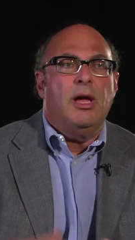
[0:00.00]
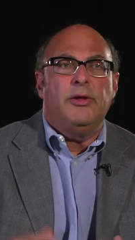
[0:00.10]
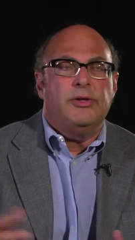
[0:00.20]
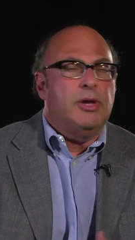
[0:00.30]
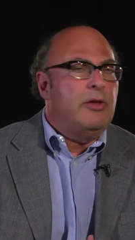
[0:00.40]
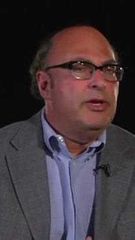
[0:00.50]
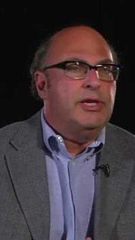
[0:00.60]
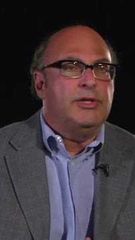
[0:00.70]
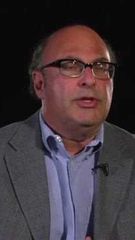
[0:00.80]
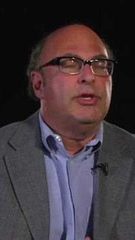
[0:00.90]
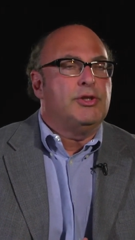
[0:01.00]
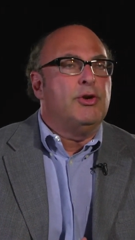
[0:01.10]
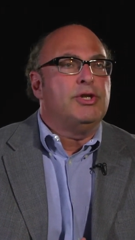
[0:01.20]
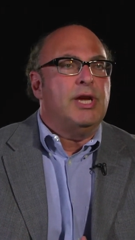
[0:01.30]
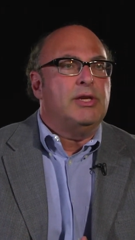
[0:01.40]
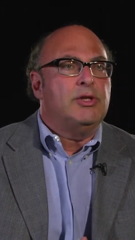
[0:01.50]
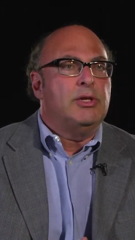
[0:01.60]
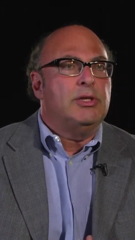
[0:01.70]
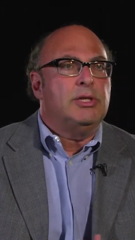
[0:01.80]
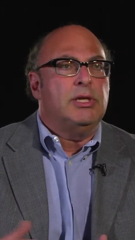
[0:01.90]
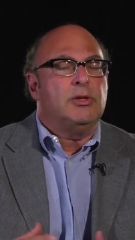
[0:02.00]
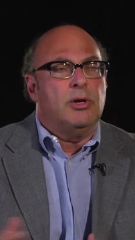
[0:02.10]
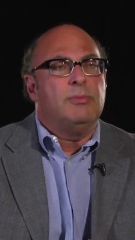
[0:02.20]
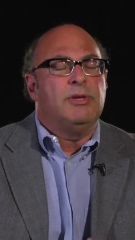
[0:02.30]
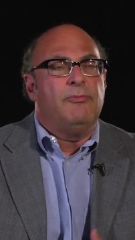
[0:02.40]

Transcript: There's all these search engines in terms